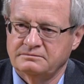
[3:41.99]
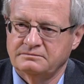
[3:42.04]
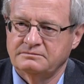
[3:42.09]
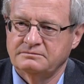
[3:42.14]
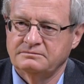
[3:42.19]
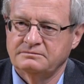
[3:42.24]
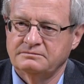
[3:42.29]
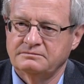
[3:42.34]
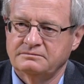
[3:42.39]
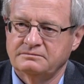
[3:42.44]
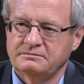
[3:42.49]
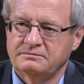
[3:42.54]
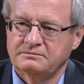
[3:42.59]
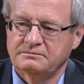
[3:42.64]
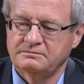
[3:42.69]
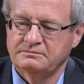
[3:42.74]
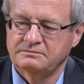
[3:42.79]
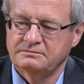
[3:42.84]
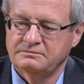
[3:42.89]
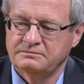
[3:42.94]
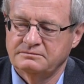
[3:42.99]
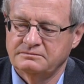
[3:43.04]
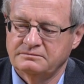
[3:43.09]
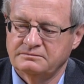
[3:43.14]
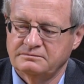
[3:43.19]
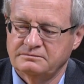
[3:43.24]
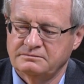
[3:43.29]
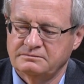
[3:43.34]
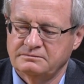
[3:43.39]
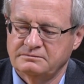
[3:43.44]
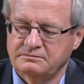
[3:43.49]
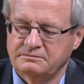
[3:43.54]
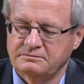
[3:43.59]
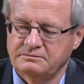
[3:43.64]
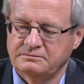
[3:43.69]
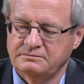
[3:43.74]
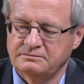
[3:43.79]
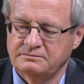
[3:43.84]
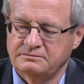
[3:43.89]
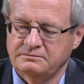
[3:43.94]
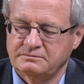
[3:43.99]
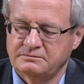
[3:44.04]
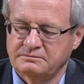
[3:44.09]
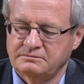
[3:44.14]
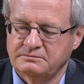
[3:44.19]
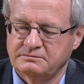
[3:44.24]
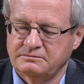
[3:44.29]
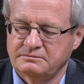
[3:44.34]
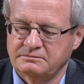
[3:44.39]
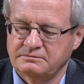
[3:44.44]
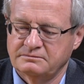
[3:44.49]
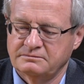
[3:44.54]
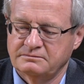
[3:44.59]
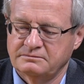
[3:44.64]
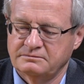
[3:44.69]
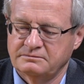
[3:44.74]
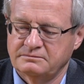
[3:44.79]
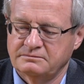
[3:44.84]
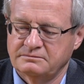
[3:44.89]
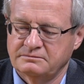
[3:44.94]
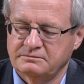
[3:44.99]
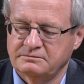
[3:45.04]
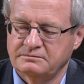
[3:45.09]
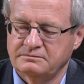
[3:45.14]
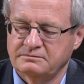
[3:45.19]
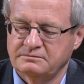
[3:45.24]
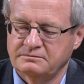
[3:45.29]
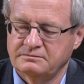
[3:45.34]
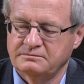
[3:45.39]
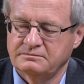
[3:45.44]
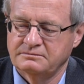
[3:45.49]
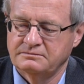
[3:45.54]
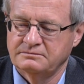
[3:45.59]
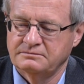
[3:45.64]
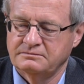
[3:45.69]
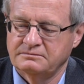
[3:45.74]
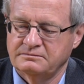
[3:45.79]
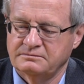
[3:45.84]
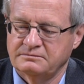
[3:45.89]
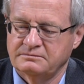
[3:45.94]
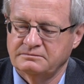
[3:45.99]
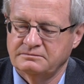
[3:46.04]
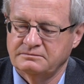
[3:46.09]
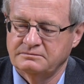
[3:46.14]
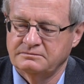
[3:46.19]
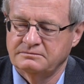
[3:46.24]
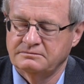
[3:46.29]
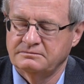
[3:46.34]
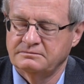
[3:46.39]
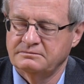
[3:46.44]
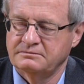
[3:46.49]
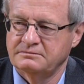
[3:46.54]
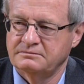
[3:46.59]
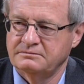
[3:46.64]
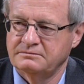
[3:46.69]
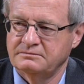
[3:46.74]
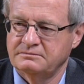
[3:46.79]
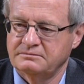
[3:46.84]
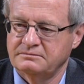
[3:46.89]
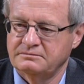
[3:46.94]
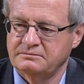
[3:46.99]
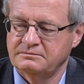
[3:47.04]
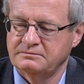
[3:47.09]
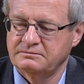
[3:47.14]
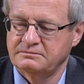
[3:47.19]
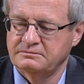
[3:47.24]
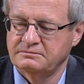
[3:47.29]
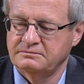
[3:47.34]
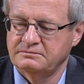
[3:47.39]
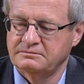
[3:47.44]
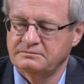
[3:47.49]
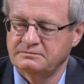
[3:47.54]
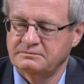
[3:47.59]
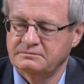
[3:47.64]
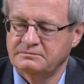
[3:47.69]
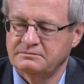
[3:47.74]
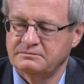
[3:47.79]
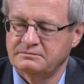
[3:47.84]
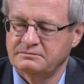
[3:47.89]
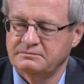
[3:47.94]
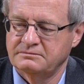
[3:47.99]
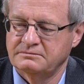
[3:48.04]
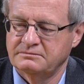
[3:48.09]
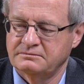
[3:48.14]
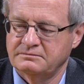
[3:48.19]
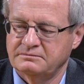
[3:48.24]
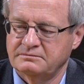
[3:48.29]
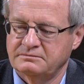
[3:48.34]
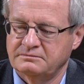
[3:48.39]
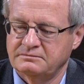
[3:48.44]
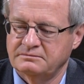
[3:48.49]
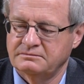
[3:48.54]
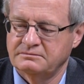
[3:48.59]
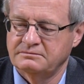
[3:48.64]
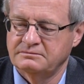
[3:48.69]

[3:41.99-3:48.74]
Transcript: No words are spoken by the person on screen.